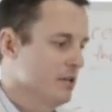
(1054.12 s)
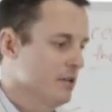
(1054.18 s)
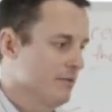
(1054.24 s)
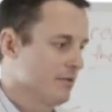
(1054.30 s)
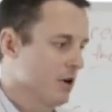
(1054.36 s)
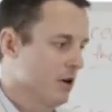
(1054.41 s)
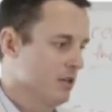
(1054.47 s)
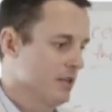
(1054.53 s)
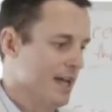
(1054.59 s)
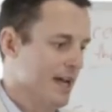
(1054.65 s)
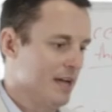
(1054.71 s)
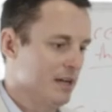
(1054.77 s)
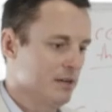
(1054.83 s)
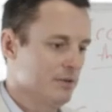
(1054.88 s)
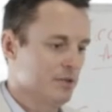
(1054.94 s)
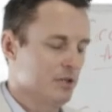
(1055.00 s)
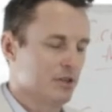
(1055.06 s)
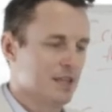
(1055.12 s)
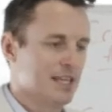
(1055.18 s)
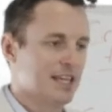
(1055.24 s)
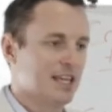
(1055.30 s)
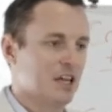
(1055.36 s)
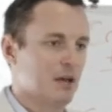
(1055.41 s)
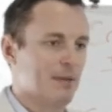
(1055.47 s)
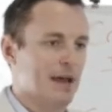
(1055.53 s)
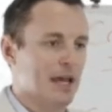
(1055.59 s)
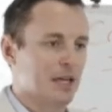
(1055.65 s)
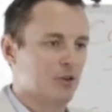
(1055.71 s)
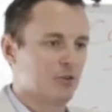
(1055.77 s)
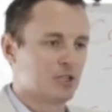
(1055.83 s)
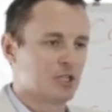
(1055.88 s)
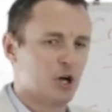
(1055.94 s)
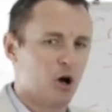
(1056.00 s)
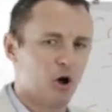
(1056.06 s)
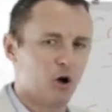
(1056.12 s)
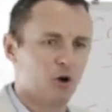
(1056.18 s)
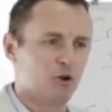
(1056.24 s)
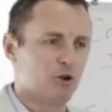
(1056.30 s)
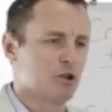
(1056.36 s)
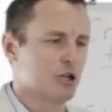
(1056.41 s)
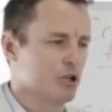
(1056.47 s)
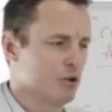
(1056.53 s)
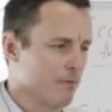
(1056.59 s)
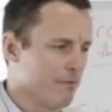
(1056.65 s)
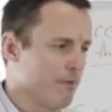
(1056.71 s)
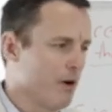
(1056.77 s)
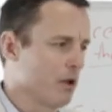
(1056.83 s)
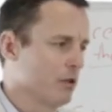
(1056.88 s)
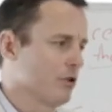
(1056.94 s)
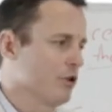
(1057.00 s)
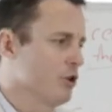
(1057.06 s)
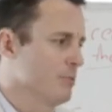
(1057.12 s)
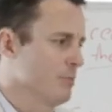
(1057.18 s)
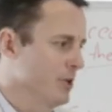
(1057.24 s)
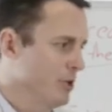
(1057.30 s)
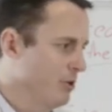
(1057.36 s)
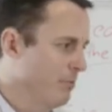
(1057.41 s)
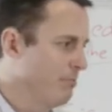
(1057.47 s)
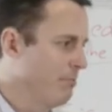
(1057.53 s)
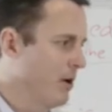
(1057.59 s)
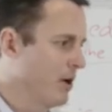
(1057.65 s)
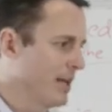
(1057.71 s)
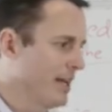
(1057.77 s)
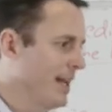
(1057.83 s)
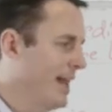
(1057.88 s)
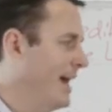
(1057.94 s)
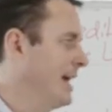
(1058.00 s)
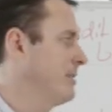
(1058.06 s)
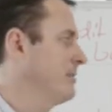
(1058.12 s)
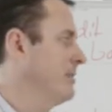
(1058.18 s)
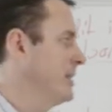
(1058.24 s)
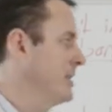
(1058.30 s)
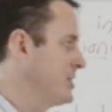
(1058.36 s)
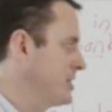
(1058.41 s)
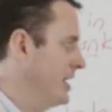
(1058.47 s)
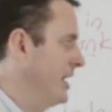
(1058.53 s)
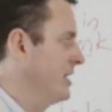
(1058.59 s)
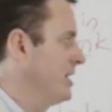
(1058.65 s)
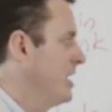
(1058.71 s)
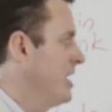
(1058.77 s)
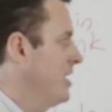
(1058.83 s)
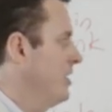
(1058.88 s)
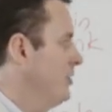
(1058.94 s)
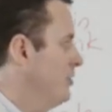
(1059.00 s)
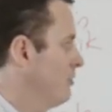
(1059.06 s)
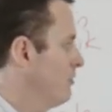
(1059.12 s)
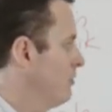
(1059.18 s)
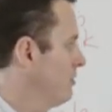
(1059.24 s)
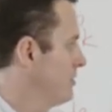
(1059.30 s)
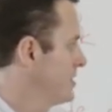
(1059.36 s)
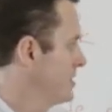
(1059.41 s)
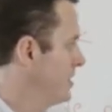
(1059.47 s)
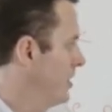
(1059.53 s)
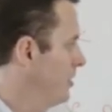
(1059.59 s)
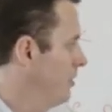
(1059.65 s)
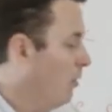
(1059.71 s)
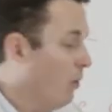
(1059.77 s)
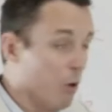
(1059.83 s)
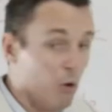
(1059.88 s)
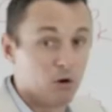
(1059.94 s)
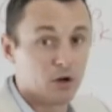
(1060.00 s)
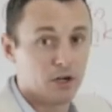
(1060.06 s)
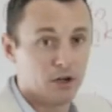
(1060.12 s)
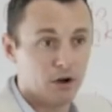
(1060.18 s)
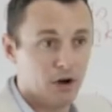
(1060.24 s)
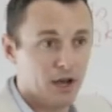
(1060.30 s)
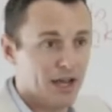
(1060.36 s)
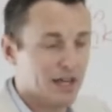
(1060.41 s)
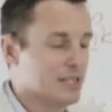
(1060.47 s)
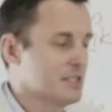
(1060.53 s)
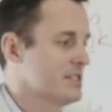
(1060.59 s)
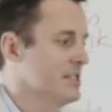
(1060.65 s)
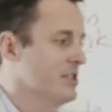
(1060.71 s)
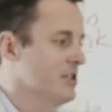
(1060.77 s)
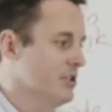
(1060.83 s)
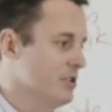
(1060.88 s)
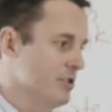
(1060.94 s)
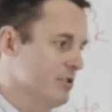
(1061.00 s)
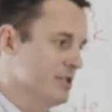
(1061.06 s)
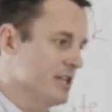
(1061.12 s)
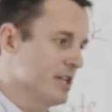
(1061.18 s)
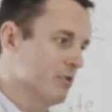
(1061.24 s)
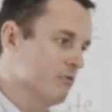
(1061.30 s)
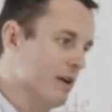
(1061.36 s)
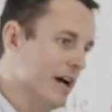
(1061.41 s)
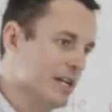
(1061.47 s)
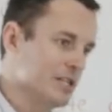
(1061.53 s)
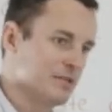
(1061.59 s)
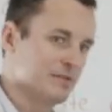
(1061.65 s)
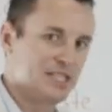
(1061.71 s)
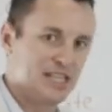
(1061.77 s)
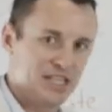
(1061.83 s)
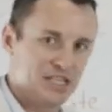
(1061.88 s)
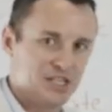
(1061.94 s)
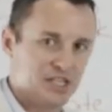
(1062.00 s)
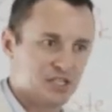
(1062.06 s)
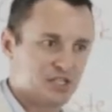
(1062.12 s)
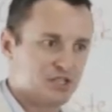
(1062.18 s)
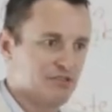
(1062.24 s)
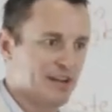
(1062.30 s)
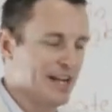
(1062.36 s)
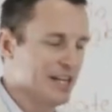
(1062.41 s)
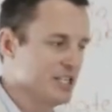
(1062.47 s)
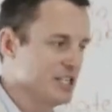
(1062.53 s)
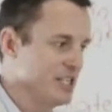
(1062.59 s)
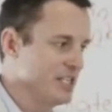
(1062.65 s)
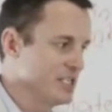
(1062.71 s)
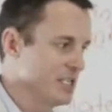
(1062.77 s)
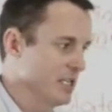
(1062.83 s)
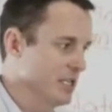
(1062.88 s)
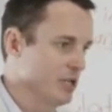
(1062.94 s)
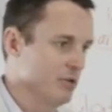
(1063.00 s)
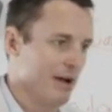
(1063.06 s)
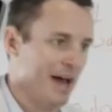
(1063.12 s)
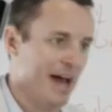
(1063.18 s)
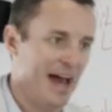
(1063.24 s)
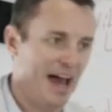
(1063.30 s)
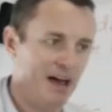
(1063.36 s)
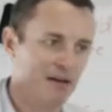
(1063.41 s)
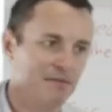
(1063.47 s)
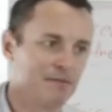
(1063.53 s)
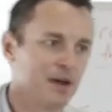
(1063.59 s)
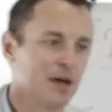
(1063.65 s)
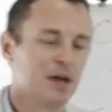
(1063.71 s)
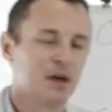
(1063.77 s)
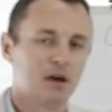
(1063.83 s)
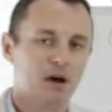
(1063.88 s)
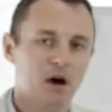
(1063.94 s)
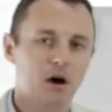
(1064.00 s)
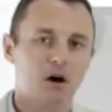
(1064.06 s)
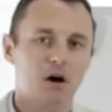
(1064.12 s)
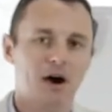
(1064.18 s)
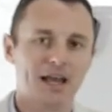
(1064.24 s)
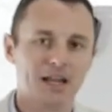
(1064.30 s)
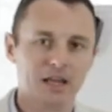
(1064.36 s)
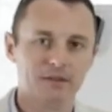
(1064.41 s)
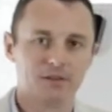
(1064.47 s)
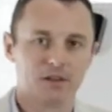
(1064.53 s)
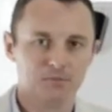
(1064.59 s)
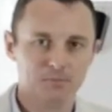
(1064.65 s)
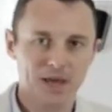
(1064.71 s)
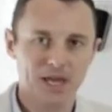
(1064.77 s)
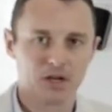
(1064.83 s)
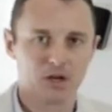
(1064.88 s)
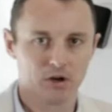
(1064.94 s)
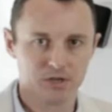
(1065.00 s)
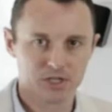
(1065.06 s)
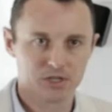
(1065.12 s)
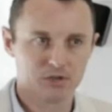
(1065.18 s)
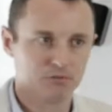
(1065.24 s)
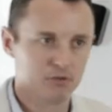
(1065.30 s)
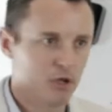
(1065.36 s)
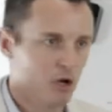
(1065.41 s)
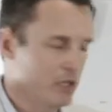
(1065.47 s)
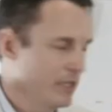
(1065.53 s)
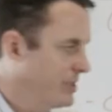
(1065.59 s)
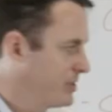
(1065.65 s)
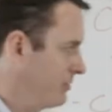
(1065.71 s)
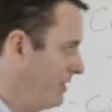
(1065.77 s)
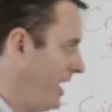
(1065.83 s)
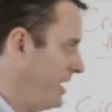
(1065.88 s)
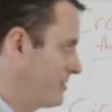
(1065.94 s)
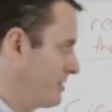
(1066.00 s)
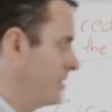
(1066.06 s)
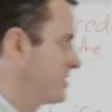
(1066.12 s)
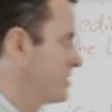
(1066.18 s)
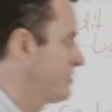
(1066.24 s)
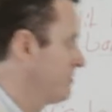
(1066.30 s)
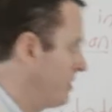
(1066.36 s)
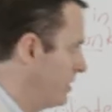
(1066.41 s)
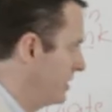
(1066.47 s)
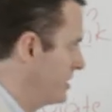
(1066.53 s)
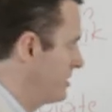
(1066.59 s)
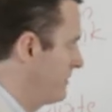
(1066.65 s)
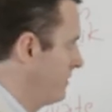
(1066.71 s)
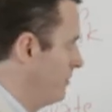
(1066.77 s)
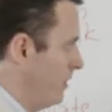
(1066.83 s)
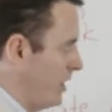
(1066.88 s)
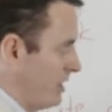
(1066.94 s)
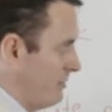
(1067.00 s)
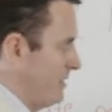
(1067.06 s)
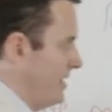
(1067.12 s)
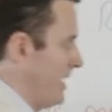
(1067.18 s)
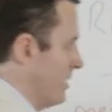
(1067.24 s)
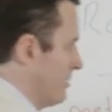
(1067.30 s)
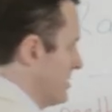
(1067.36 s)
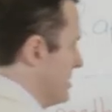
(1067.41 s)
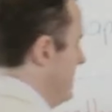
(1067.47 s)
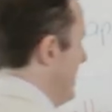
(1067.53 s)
you've got that, you're thinking about your tone and your volume and your body language, and you're also organized and you're using a range of teaching strategies and you have a high level of pedagogical knowledge or andragogical knowledge if you're working with adults.